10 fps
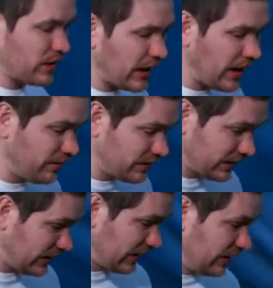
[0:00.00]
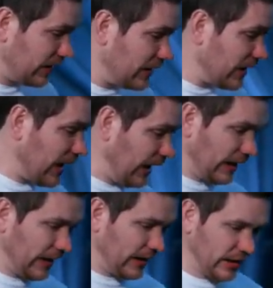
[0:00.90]
work out,
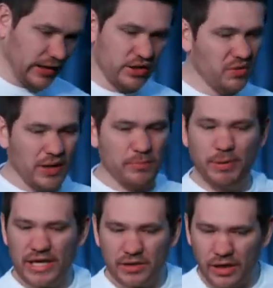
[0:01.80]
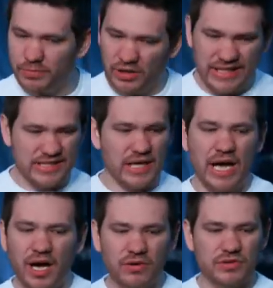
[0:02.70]
and you went bankrupt, you lost the
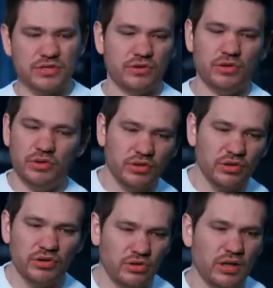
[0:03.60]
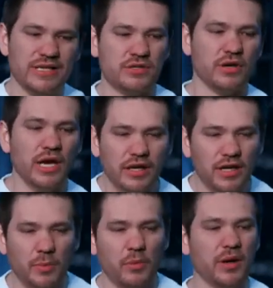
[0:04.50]
house, you lost your
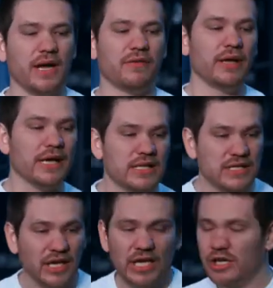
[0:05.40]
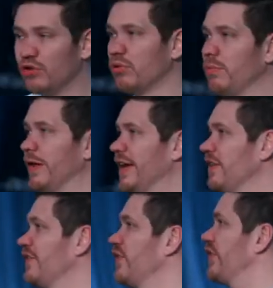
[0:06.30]
income or whatever it is, you were
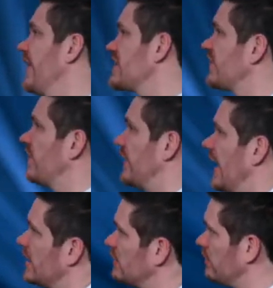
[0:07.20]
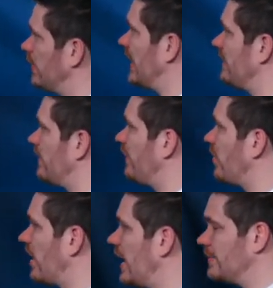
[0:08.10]
believing for this, for that, you were believing
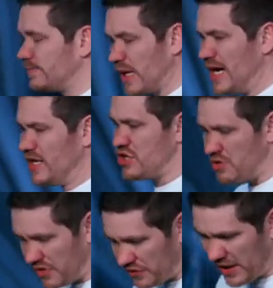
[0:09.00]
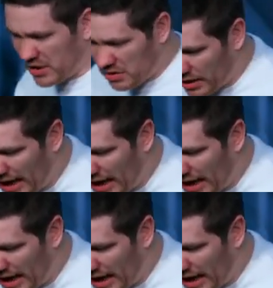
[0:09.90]
for certain thing in your